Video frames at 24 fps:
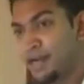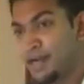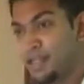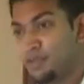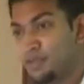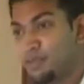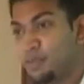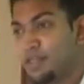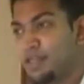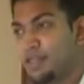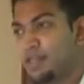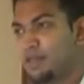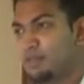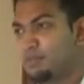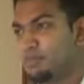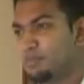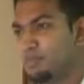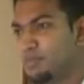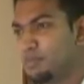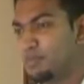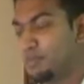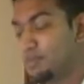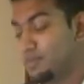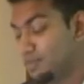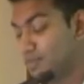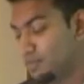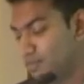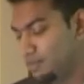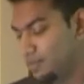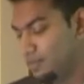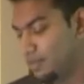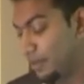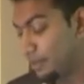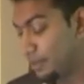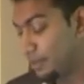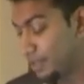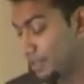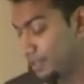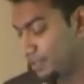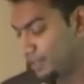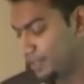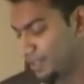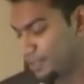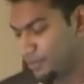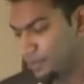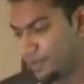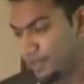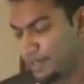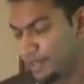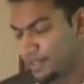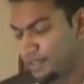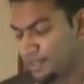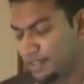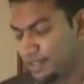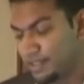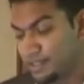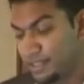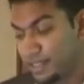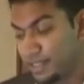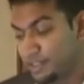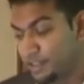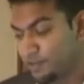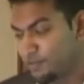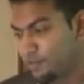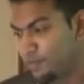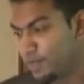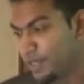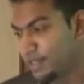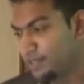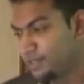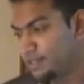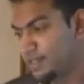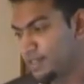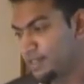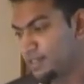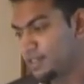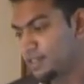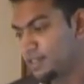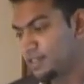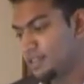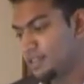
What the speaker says: It's been a tremendous experience, a change of mindset.